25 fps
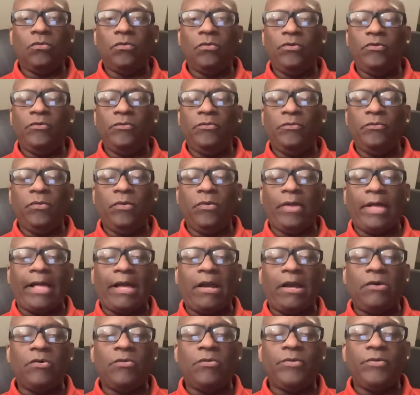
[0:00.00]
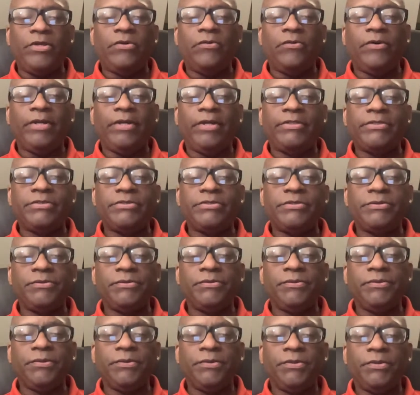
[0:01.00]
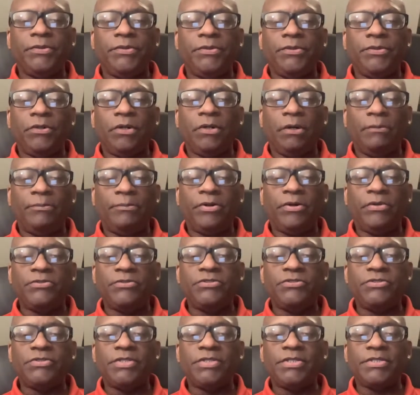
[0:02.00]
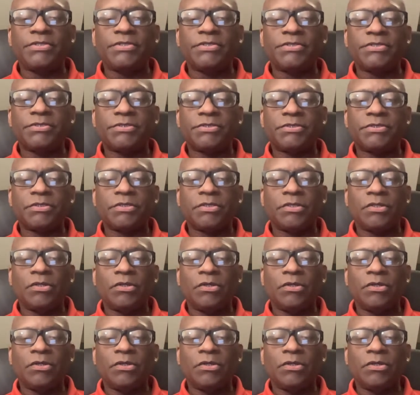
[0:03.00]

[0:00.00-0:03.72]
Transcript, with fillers: uh, how are we going to approach this